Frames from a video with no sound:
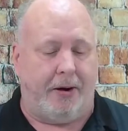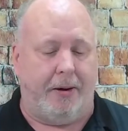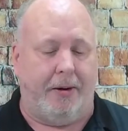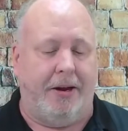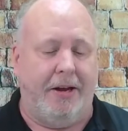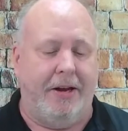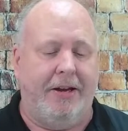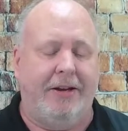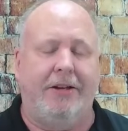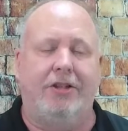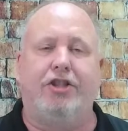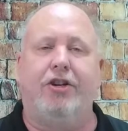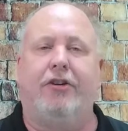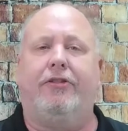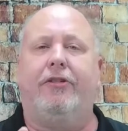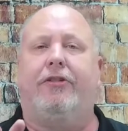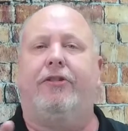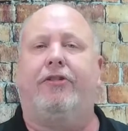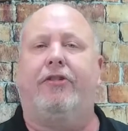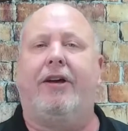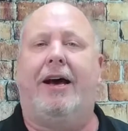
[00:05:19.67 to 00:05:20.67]
And just
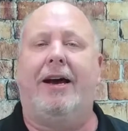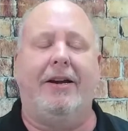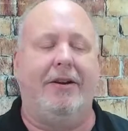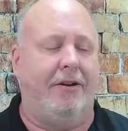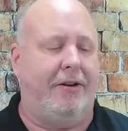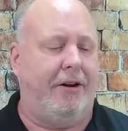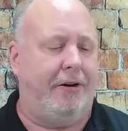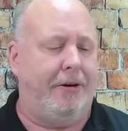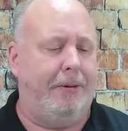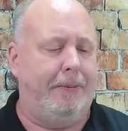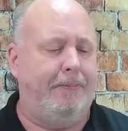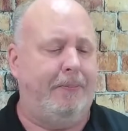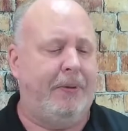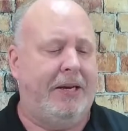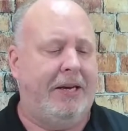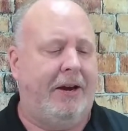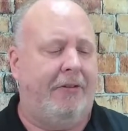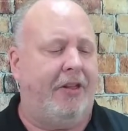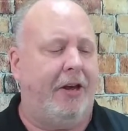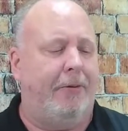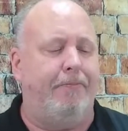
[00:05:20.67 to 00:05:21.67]
a side note,
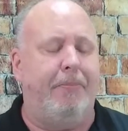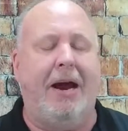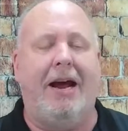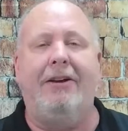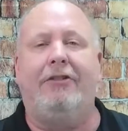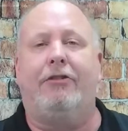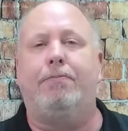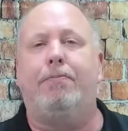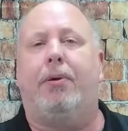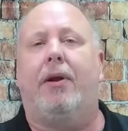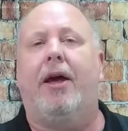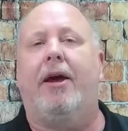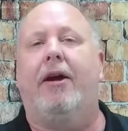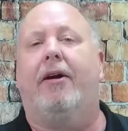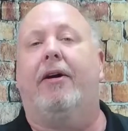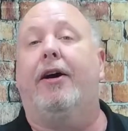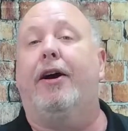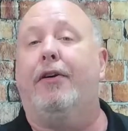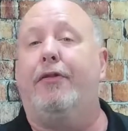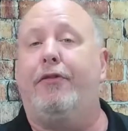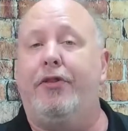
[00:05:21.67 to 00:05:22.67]
the bass player
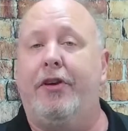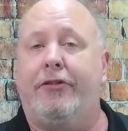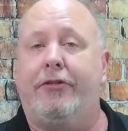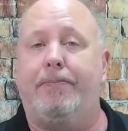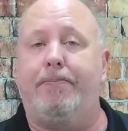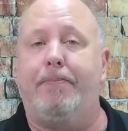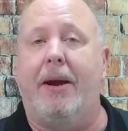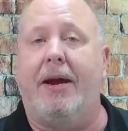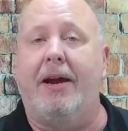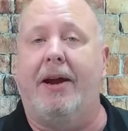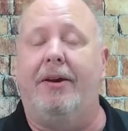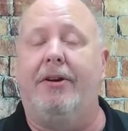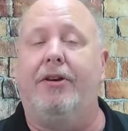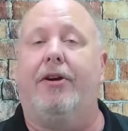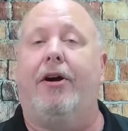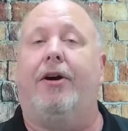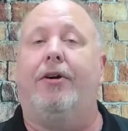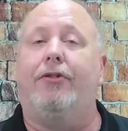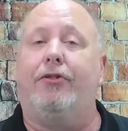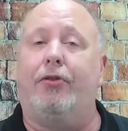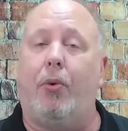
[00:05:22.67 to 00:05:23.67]
of this band
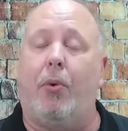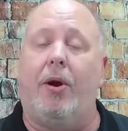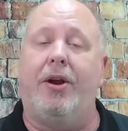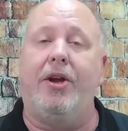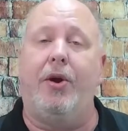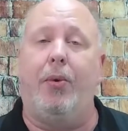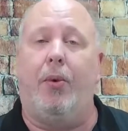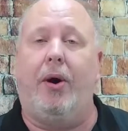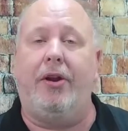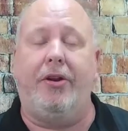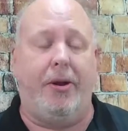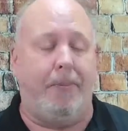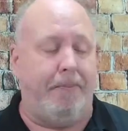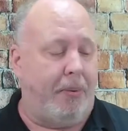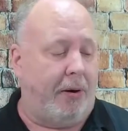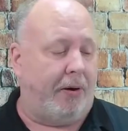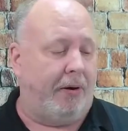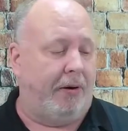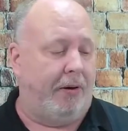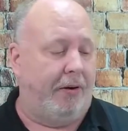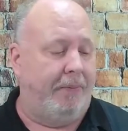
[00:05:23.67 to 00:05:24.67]
called 21 to
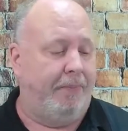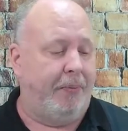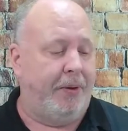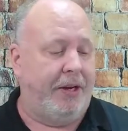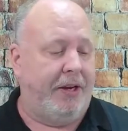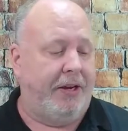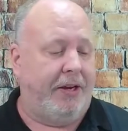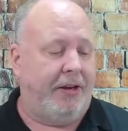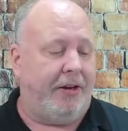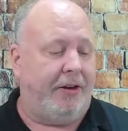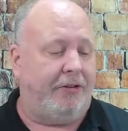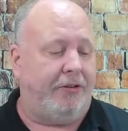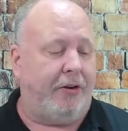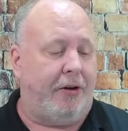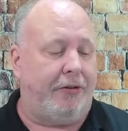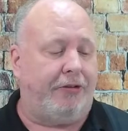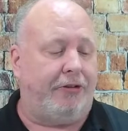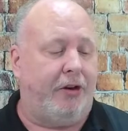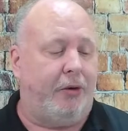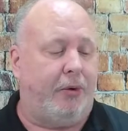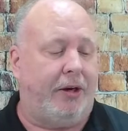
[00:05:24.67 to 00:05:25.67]
Burn is
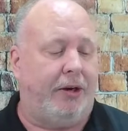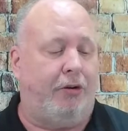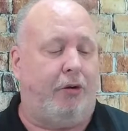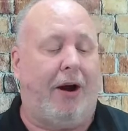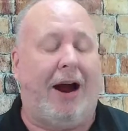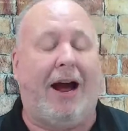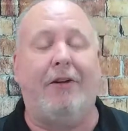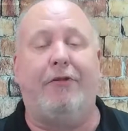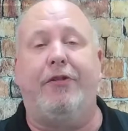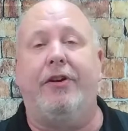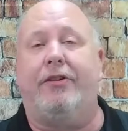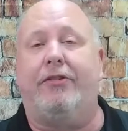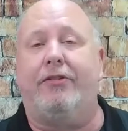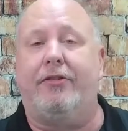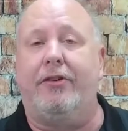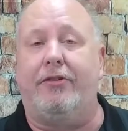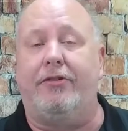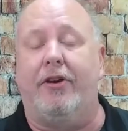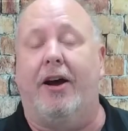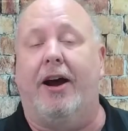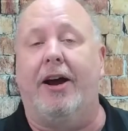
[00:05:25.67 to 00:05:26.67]
also a graphics
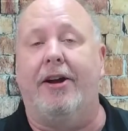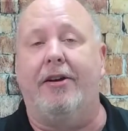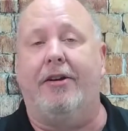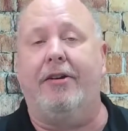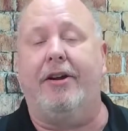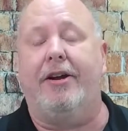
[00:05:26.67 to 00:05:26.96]
designer.